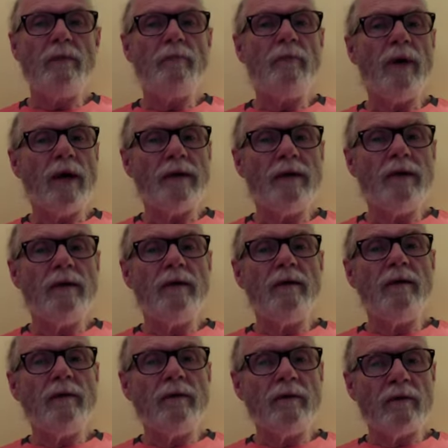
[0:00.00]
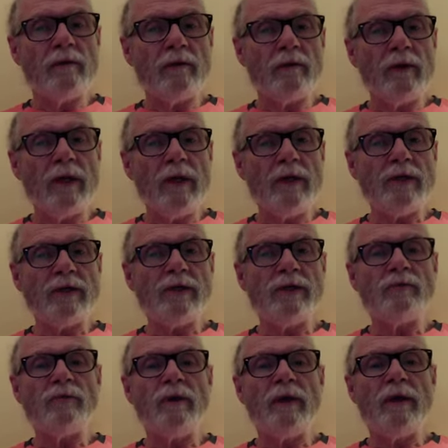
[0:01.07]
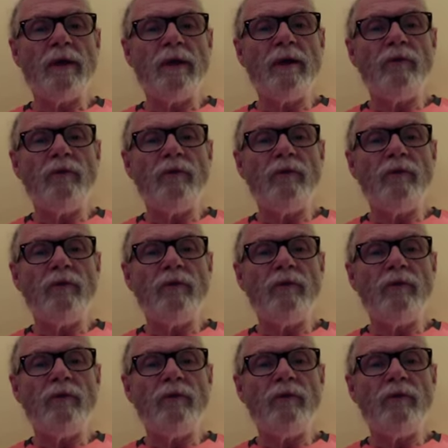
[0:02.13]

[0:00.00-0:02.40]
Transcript: But there are occasions when,